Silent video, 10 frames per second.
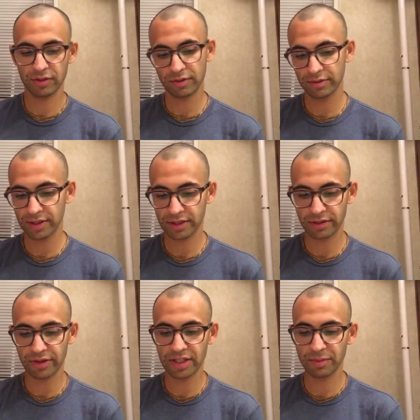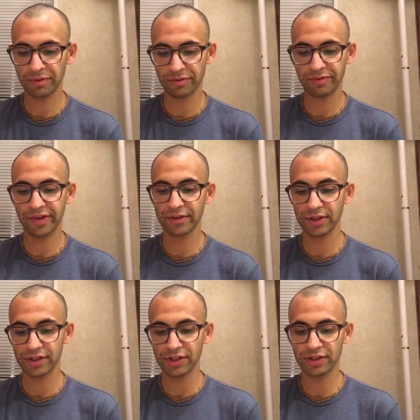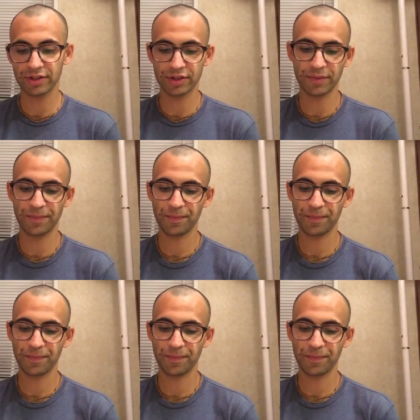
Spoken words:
or that's the recipe for fearlessness.